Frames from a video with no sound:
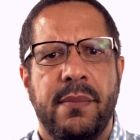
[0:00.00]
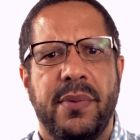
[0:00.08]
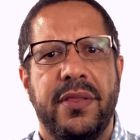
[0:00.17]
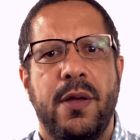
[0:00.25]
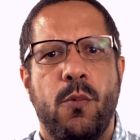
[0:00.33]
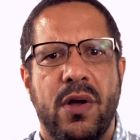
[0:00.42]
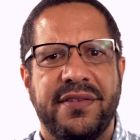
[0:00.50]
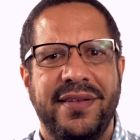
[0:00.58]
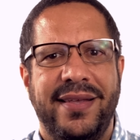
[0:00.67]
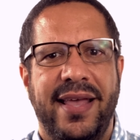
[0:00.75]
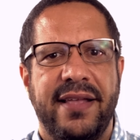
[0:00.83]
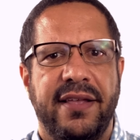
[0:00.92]
but they want to
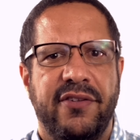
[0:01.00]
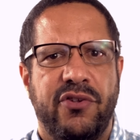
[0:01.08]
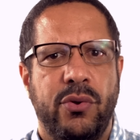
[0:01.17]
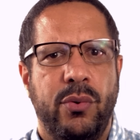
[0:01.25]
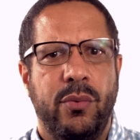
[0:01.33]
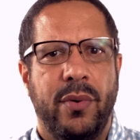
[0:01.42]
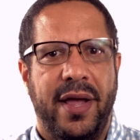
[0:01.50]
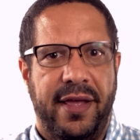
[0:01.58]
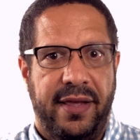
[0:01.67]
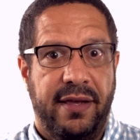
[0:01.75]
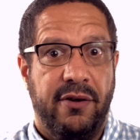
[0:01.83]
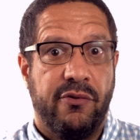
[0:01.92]
get into
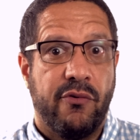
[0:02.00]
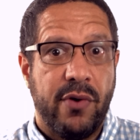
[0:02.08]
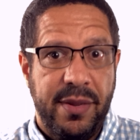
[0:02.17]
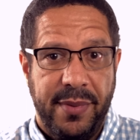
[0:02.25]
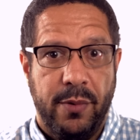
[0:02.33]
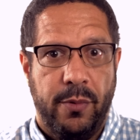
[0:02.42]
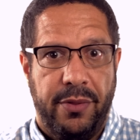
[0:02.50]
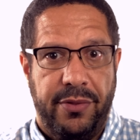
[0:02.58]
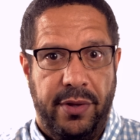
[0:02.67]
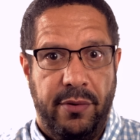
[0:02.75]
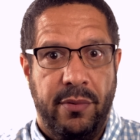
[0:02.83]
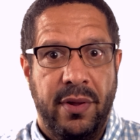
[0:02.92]
an agreement with
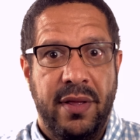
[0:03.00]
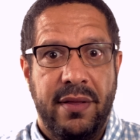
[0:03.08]
you